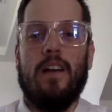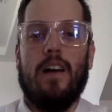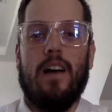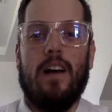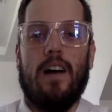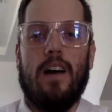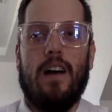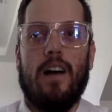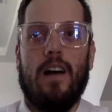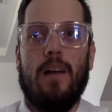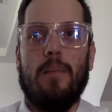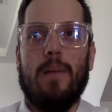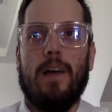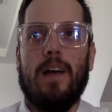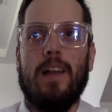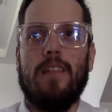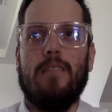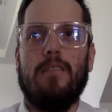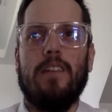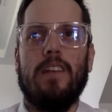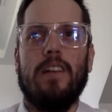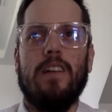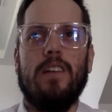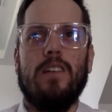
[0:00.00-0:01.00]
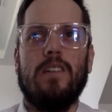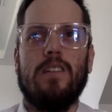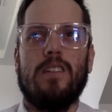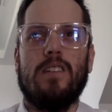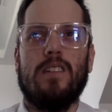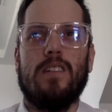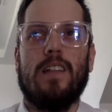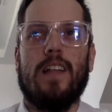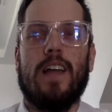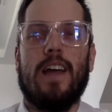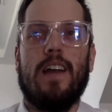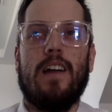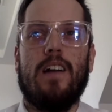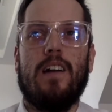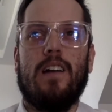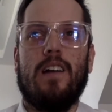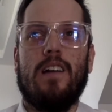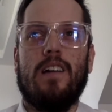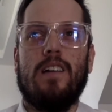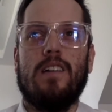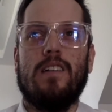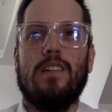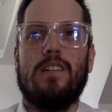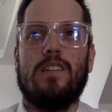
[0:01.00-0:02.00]
I've used
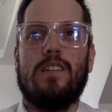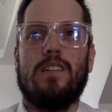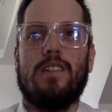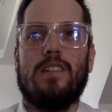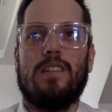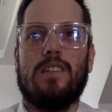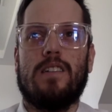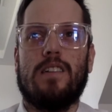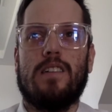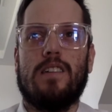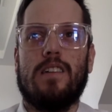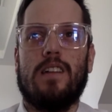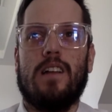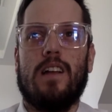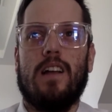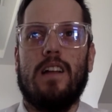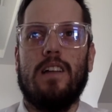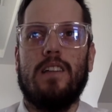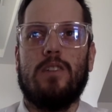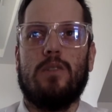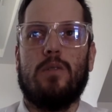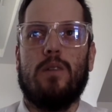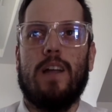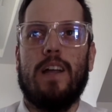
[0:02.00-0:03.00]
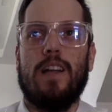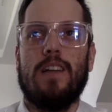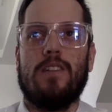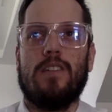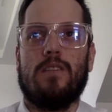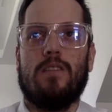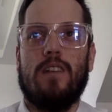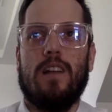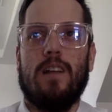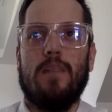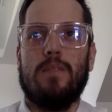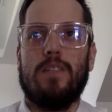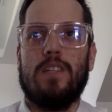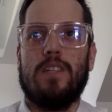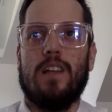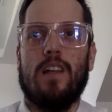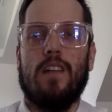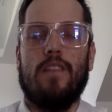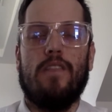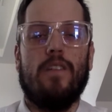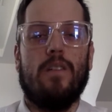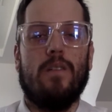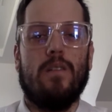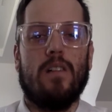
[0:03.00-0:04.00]
letters, transcripts,
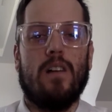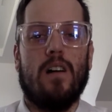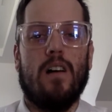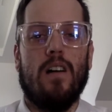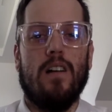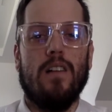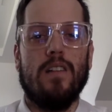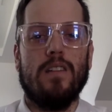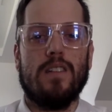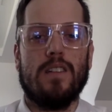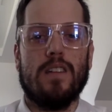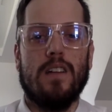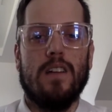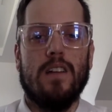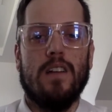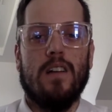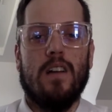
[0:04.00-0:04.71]
telephone calls,